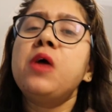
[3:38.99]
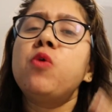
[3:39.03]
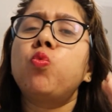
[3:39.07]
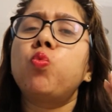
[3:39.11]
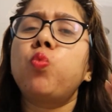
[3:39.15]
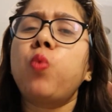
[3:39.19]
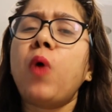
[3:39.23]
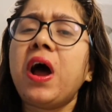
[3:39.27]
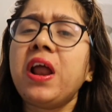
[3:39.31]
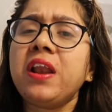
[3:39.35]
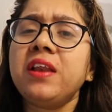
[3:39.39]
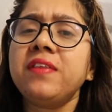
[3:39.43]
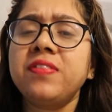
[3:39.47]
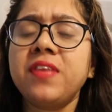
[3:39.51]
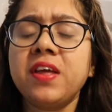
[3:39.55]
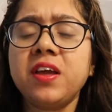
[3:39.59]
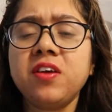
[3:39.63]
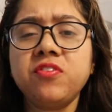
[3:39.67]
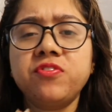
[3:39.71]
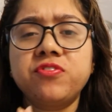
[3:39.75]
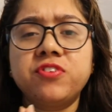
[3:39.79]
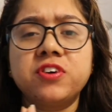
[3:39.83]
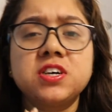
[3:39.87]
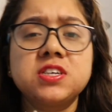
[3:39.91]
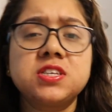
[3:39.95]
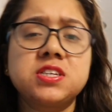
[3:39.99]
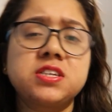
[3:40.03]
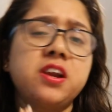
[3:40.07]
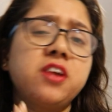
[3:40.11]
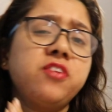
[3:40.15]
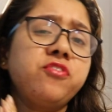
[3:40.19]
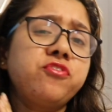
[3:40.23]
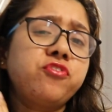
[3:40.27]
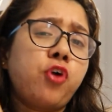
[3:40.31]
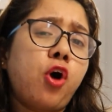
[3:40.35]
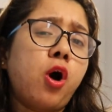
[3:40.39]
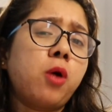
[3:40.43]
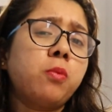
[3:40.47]
One thing first
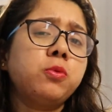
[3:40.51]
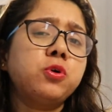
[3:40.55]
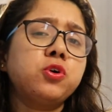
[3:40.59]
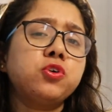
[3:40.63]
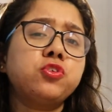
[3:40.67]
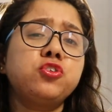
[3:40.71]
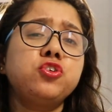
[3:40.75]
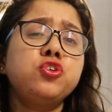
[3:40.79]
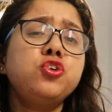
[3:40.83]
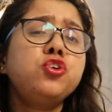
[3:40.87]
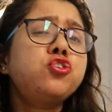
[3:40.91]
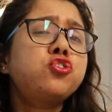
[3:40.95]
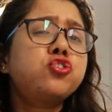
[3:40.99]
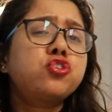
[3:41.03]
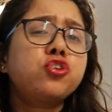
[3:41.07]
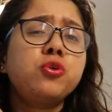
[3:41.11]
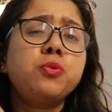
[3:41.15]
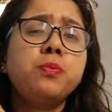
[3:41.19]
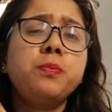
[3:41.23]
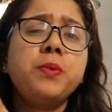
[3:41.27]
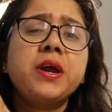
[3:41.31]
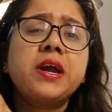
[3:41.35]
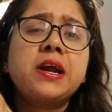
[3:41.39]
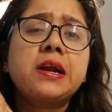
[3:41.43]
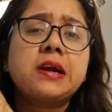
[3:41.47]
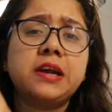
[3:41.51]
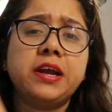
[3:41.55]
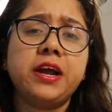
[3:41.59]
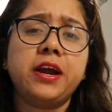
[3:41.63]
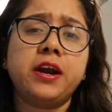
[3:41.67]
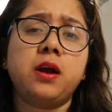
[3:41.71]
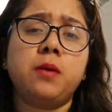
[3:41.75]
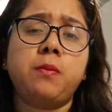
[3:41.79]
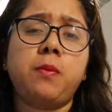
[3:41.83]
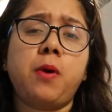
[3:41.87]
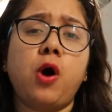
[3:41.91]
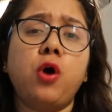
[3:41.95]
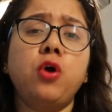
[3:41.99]
and foremost you should be
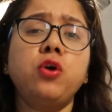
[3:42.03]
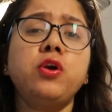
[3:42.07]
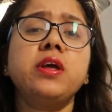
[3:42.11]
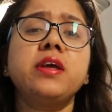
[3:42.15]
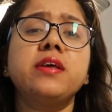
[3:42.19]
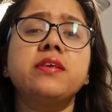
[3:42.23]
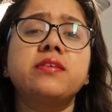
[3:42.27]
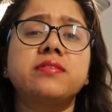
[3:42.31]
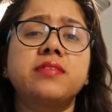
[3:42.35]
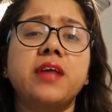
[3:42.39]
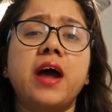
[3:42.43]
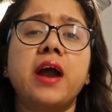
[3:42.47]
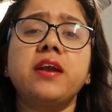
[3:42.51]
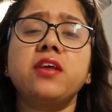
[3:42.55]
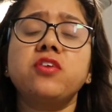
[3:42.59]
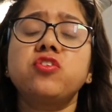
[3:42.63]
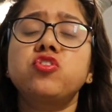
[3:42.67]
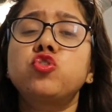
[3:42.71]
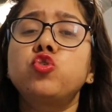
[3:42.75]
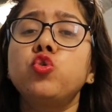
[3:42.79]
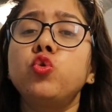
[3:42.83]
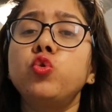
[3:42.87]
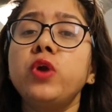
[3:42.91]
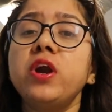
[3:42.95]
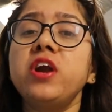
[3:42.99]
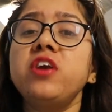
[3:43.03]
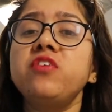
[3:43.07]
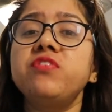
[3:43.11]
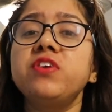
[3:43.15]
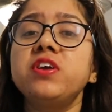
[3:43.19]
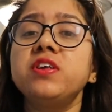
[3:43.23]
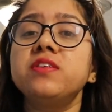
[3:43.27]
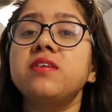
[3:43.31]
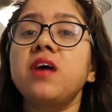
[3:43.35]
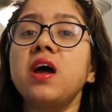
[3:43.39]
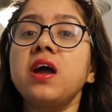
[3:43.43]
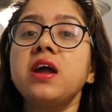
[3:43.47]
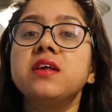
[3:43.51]
clear about is that a student
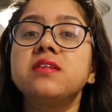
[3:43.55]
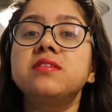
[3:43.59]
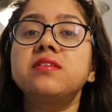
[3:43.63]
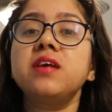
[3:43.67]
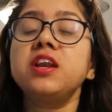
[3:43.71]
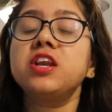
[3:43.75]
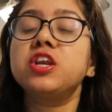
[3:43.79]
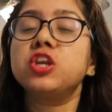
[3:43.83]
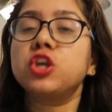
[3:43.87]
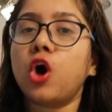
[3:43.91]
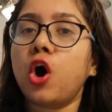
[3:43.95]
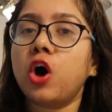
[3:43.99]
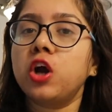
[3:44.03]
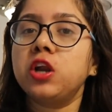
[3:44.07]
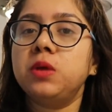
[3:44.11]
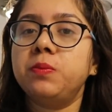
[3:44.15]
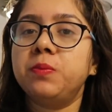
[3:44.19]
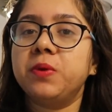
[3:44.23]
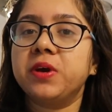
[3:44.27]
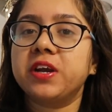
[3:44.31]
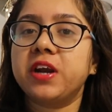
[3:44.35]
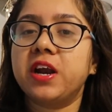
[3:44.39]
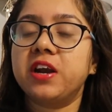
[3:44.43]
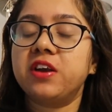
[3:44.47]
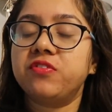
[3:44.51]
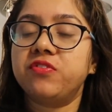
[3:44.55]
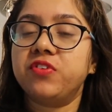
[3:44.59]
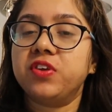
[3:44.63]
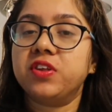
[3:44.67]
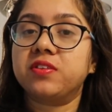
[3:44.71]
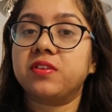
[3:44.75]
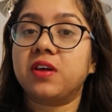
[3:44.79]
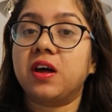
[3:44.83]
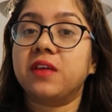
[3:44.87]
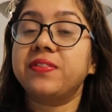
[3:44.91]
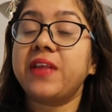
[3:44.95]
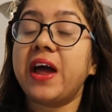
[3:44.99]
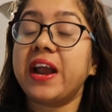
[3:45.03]
visa is a non-immigrant
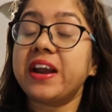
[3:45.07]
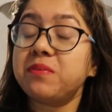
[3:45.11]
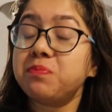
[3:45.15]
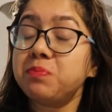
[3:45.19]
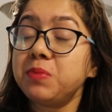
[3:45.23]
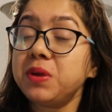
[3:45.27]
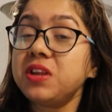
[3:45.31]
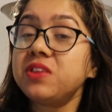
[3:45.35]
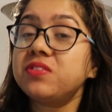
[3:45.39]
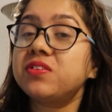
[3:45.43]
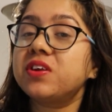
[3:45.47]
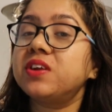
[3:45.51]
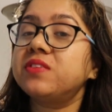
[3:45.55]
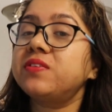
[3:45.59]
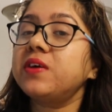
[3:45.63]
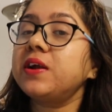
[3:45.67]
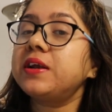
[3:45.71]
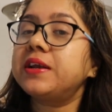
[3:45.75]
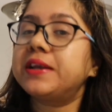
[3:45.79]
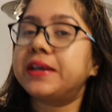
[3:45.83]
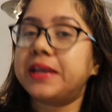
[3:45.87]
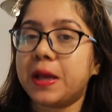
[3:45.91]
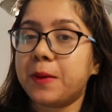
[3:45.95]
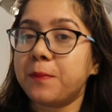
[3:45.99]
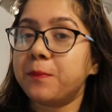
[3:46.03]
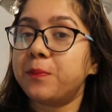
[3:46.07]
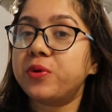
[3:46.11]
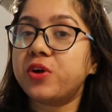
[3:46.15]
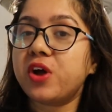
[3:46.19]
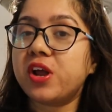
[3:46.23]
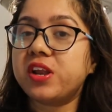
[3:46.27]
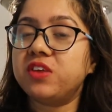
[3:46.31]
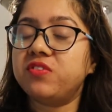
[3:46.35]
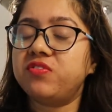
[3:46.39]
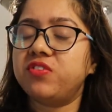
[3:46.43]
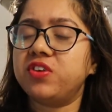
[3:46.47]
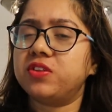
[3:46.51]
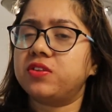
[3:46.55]
visa. That means it's a
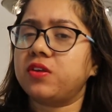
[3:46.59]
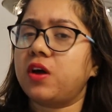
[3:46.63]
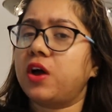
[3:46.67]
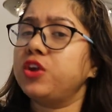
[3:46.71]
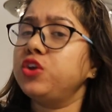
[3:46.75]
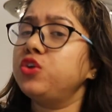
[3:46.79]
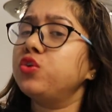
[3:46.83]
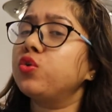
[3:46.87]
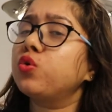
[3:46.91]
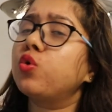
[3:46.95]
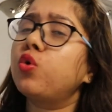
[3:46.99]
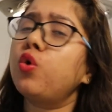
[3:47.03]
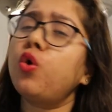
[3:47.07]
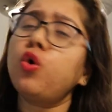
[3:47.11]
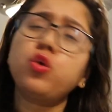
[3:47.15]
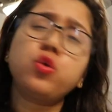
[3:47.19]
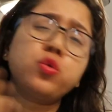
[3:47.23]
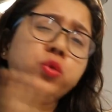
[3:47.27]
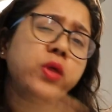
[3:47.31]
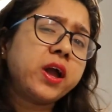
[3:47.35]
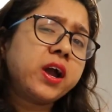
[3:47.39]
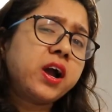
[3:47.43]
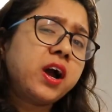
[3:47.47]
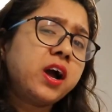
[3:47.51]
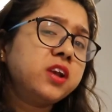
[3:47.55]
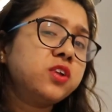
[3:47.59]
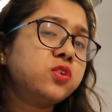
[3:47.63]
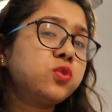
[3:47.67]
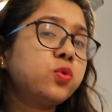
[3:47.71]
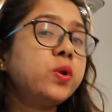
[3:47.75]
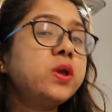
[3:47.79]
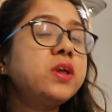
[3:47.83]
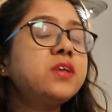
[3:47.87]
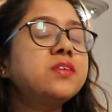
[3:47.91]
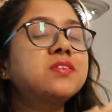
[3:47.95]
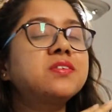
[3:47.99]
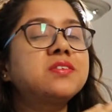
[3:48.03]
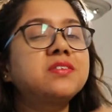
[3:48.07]
temporary visa. You go to their
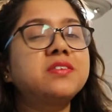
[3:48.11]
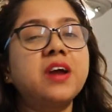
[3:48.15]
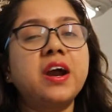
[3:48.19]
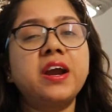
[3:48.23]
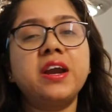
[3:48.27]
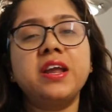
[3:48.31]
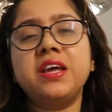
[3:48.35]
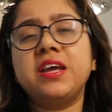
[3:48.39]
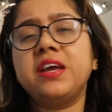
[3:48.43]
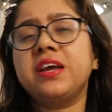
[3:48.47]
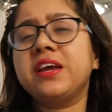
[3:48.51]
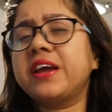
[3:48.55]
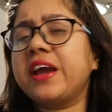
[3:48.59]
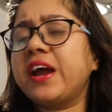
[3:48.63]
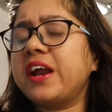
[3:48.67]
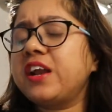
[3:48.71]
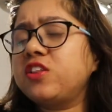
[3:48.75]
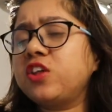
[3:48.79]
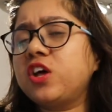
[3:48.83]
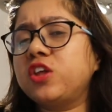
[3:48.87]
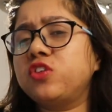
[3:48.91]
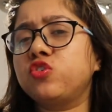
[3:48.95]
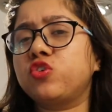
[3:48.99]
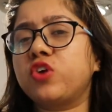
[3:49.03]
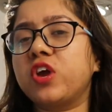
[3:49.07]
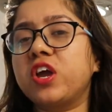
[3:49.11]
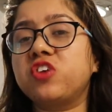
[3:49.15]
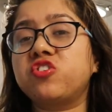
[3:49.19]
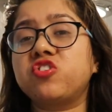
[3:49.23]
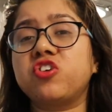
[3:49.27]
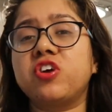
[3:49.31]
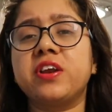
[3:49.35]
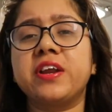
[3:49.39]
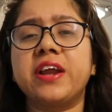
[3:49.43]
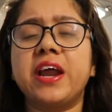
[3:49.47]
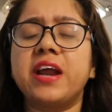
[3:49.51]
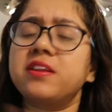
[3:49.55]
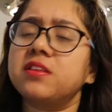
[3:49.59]
country, study, get the
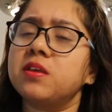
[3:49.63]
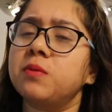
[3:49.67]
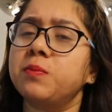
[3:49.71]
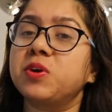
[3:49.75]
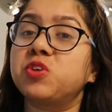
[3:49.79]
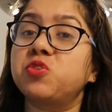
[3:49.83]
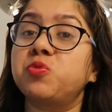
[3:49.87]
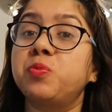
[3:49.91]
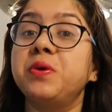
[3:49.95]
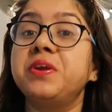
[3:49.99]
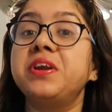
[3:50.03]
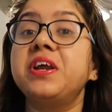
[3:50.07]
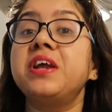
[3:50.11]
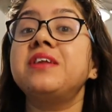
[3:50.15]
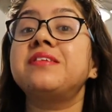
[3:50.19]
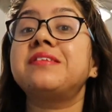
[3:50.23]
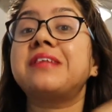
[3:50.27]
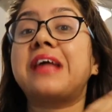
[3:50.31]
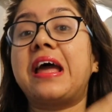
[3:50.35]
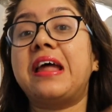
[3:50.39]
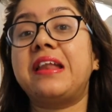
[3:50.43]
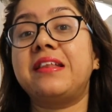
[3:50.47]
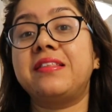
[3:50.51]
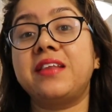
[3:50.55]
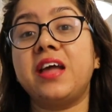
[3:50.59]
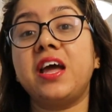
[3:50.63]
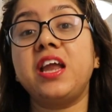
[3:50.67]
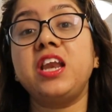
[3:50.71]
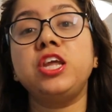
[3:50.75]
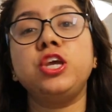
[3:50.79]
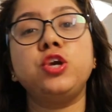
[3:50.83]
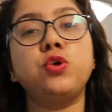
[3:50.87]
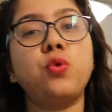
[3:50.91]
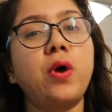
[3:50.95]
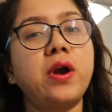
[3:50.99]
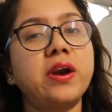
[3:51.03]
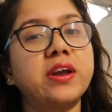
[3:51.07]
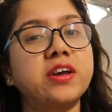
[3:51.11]
education, get some experience, and then
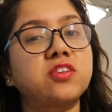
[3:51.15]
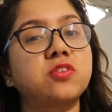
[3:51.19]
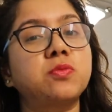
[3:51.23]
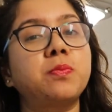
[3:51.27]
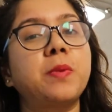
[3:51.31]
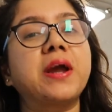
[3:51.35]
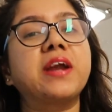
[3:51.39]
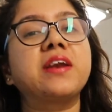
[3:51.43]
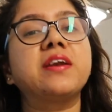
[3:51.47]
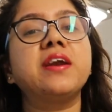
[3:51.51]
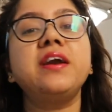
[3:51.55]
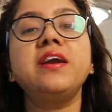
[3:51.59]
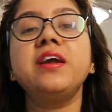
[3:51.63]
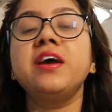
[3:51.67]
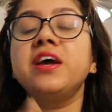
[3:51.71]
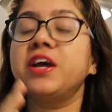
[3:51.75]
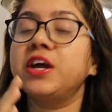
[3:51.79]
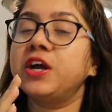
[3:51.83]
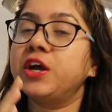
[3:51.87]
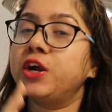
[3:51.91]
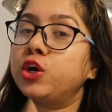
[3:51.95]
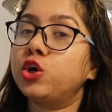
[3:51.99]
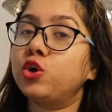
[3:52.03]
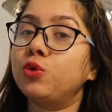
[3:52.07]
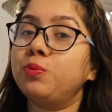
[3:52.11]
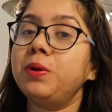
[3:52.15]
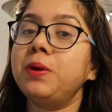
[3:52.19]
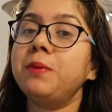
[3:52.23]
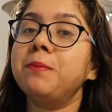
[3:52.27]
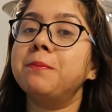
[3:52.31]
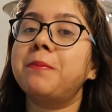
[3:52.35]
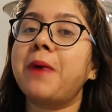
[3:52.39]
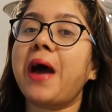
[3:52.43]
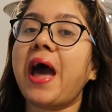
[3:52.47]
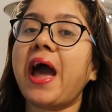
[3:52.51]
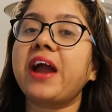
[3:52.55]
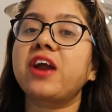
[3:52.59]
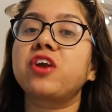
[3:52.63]
you are expected to be
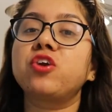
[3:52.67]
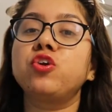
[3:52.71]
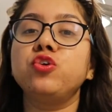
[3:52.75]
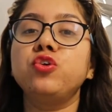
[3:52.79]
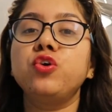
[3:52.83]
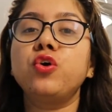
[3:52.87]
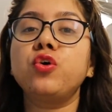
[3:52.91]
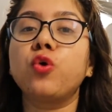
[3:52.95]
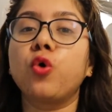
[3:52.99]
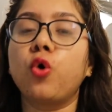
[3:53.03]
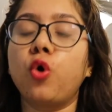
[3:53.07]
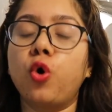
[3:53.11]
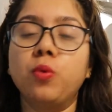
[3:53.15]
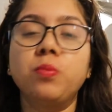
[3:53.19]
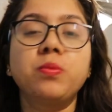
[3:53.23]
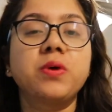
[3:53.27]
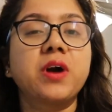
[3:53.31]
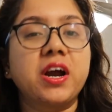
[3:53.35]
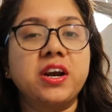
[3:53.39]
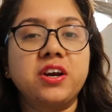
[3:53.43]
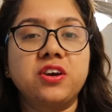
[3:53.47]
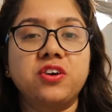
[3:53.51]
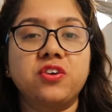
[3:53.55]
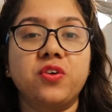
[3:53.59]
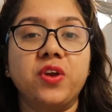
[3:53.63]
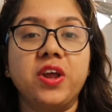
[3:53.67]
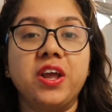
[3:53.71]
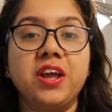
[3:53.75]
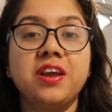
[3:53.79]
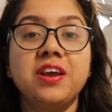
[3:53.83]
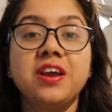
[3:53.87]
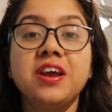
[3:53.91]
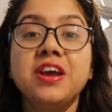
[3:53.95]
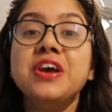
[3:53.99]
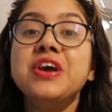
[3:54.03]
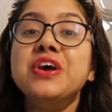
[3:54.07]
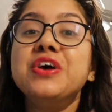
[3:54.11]
back to your home country.